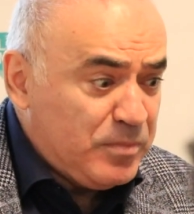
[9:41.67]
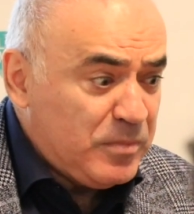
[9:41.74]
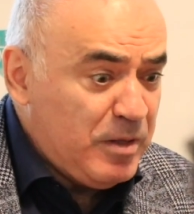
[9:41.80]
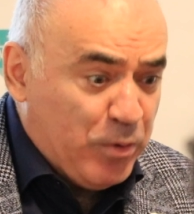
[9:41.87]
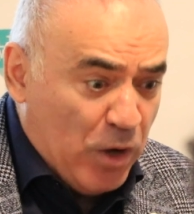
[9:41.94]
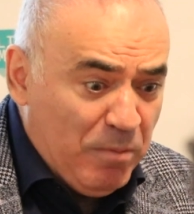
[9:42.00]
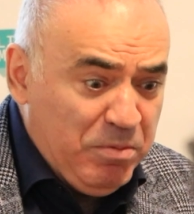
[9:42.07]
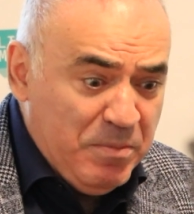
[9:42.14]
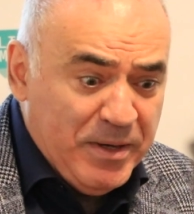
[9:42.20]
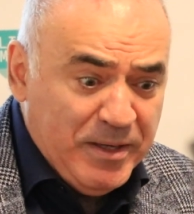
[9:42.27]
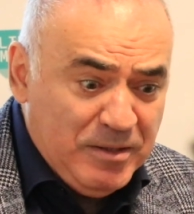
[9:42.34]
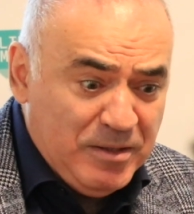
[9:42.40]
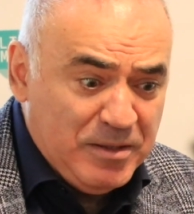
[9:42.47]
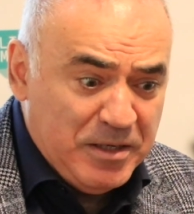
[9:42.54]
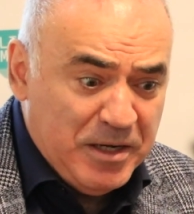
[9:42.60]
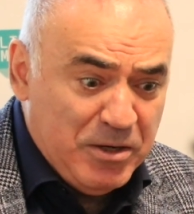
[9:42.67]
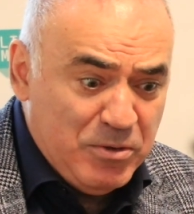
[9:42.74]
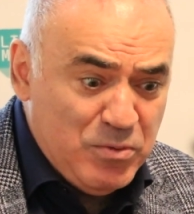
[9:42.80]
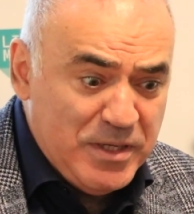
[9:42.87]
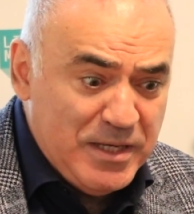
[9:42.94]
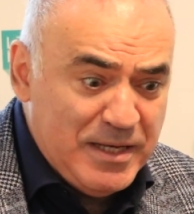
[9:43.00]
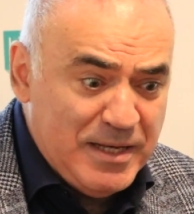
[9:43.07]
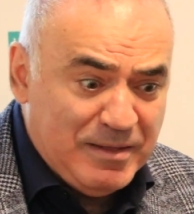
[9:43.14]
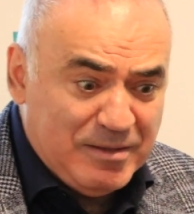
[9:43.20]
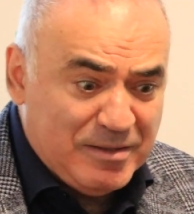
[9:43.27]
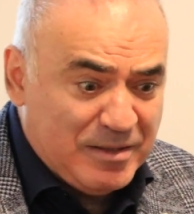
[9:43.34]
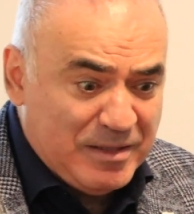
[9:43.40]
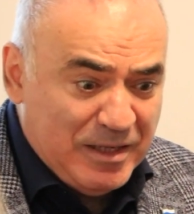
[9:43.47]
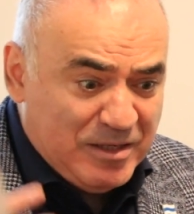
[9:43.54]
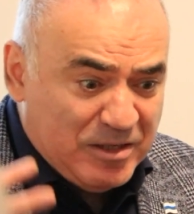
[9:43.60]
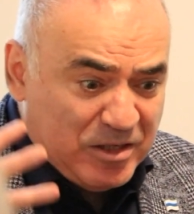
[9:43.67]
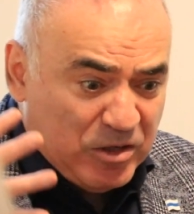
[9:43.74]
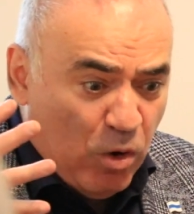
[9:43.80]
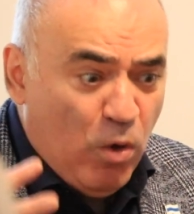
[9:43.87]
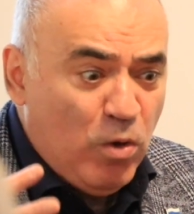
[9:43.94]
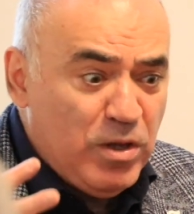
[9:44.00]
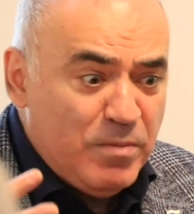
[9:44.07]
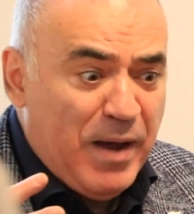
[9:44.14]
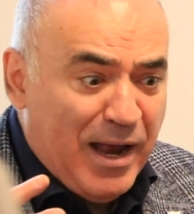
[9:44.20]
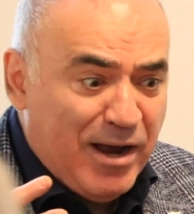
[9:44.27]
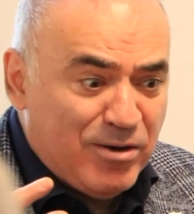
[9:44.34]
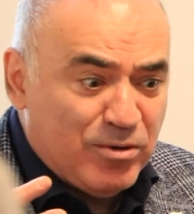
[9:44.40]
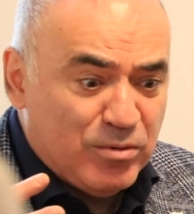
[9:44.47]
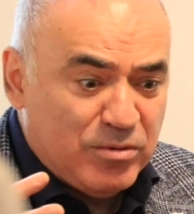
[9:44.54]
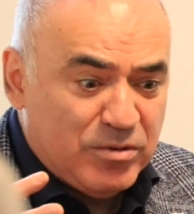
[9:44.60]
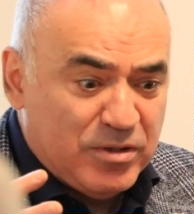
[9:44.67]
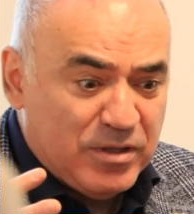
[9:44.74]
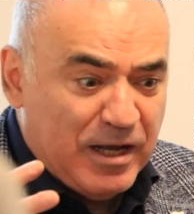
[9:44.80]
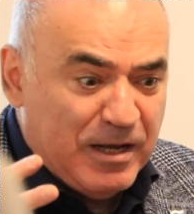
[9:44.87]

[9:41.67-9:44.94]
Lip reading: the problem is, it's all about